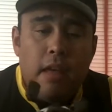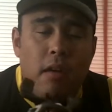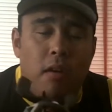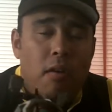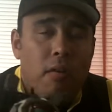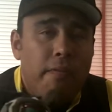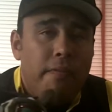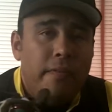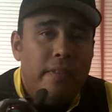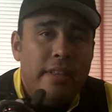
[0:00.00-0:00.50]

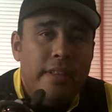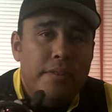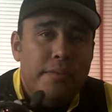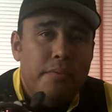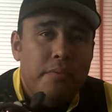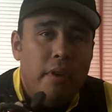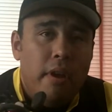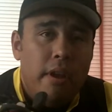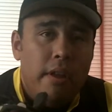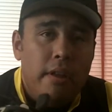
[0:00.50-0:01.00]
hopefully this
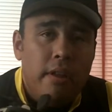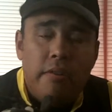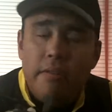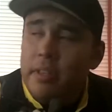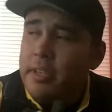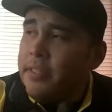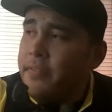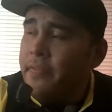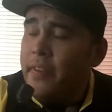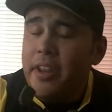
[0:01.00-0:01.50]
rod, or
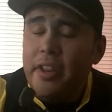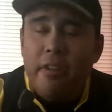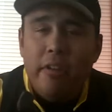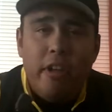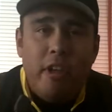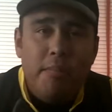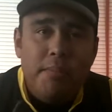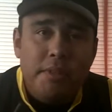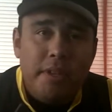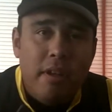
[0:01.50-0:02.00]
this video,
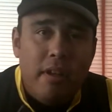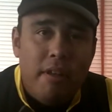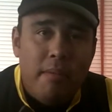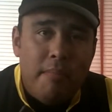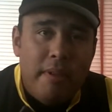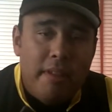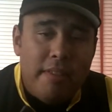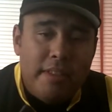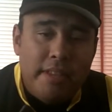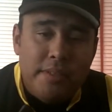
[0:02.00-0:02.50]
helps you out
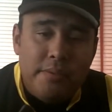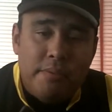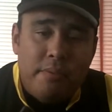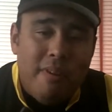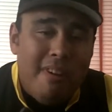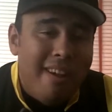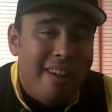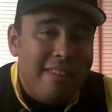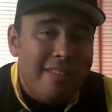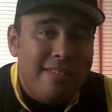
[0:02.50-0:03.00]
about these
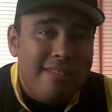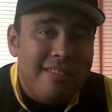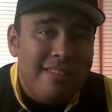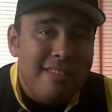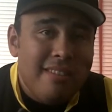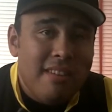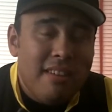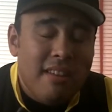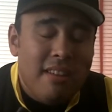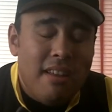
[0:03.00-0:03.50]
rods.
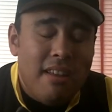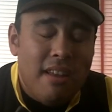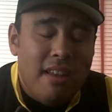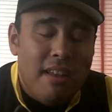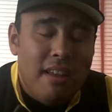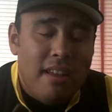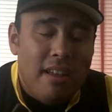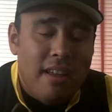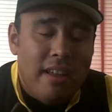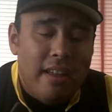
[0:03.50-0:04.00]

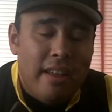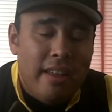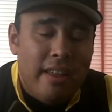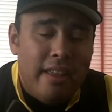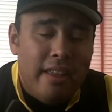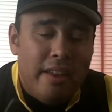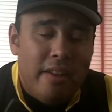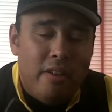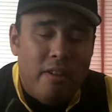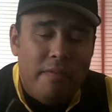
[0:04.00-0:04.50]

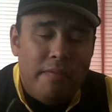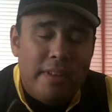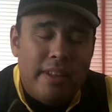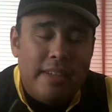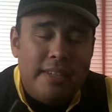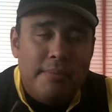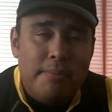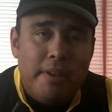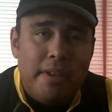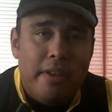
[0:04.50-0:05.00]
You know, hopefully
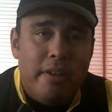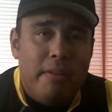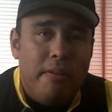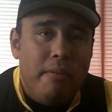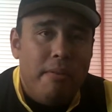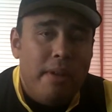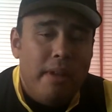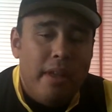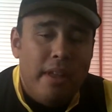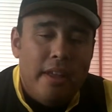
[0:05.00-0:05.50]
next time you
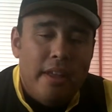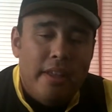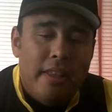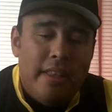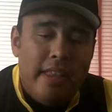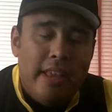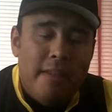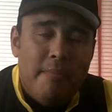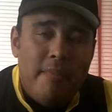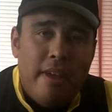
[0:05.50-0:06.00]
go, you
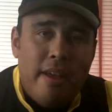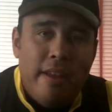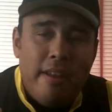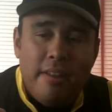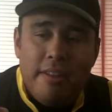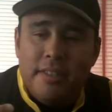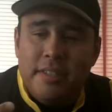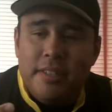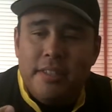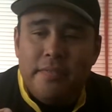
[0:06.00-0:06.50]
think about
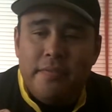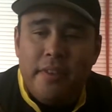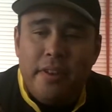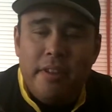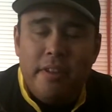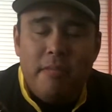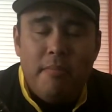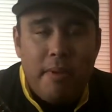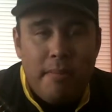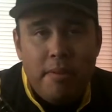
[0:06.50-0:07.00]
it, you see this
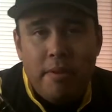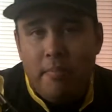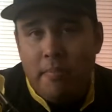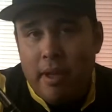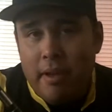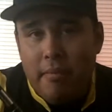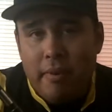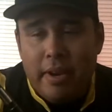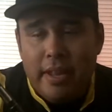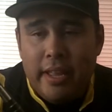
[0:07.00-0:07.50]
video, maybe you
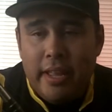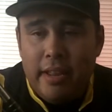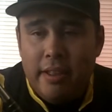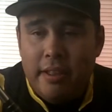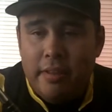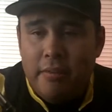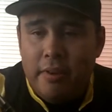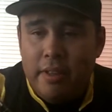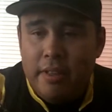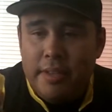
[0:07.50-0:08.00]
might want to
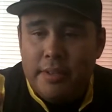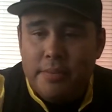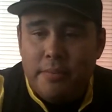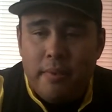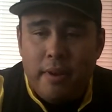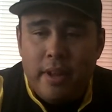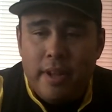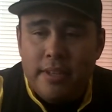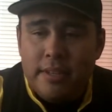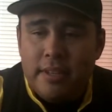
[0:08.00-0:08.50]
get one of these
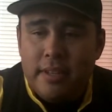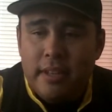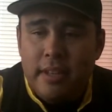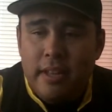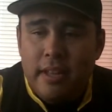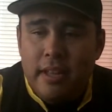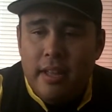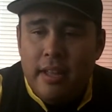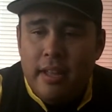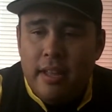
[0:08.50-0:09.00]
rods.
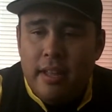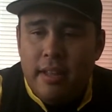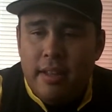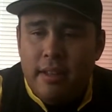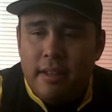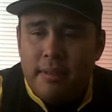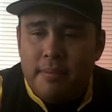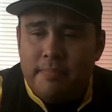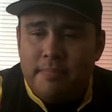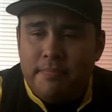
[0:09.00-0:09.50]

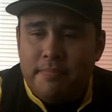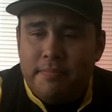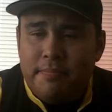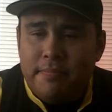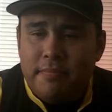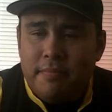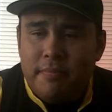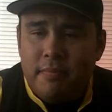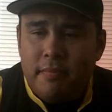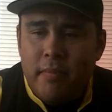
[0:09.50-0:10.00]

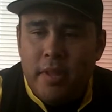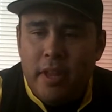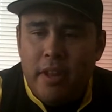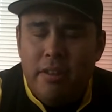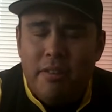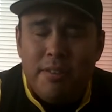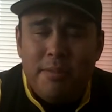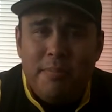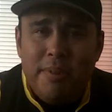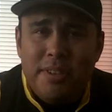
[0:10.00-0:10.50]
You
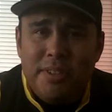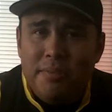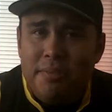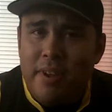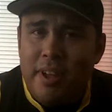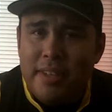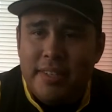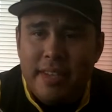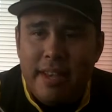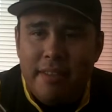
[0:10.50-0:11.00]
know, there's a bunch of
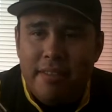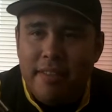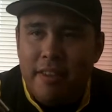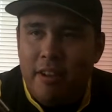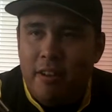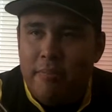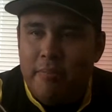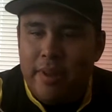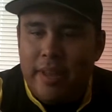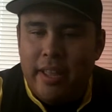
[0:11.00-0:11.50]
rods out
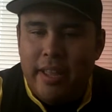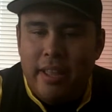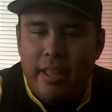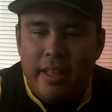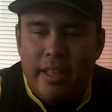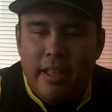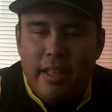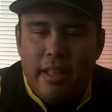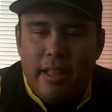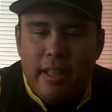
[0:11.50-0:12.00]
there, but
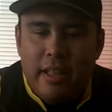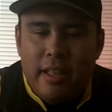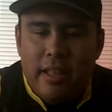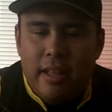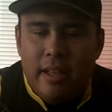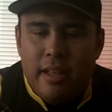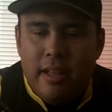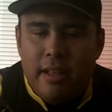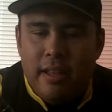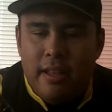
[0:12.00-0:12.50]

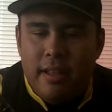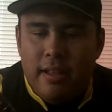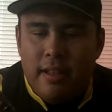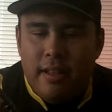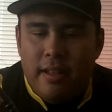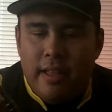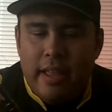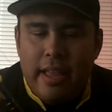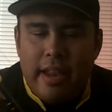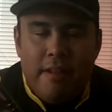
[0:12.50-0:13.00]

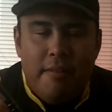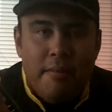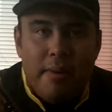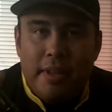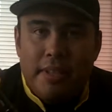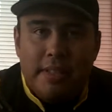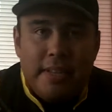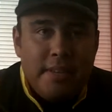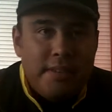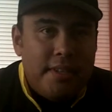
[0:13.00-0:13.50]
and
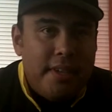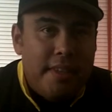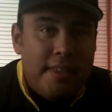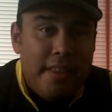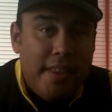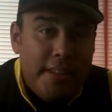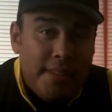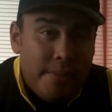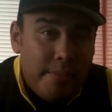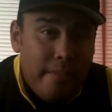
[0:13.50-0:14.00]
everybody says good
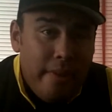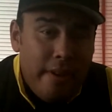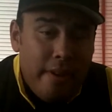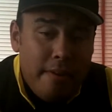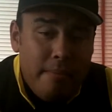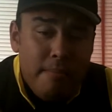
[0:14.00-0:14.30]
things about